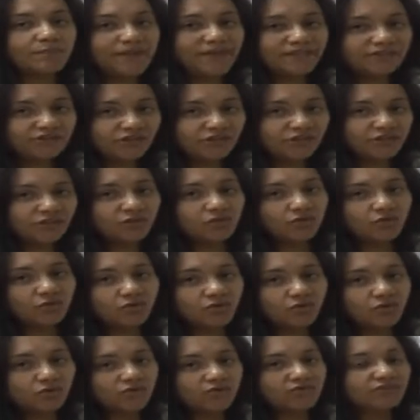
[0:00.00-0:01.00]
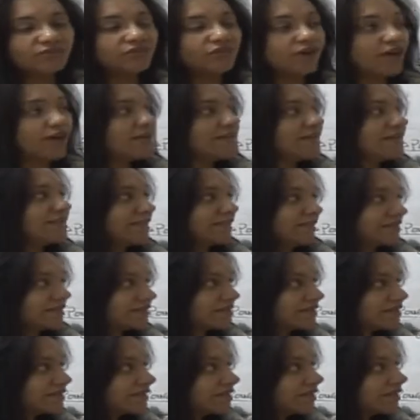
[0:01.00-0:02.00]
battery or of dry
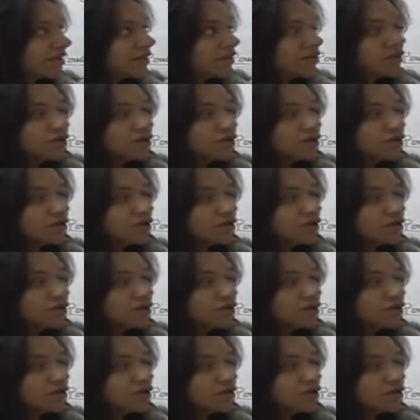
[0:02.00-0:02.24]
cells.